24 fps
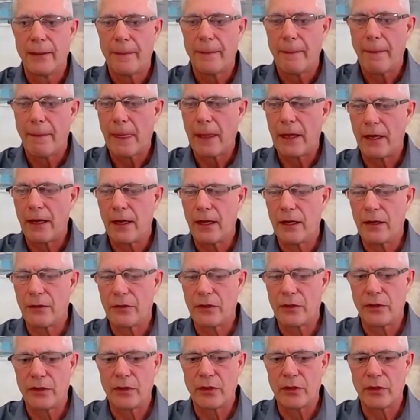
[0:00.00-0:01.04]

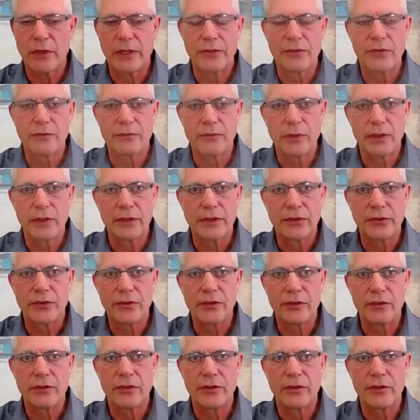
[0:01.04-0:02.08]
The price of oil is
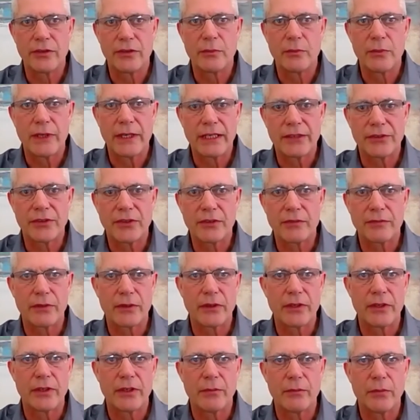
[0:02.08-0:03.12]
depressed for
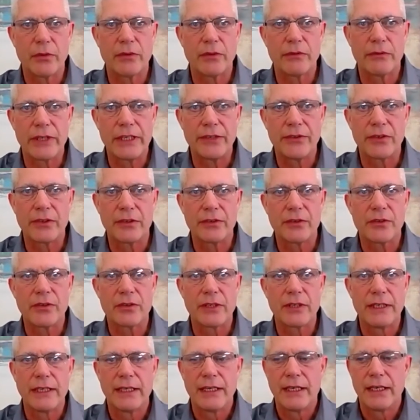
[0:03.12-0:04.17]
a number of reasons.
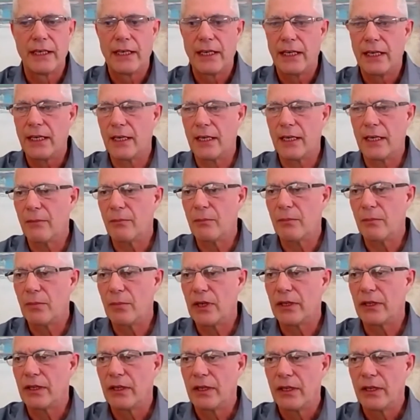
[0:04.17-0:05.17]
But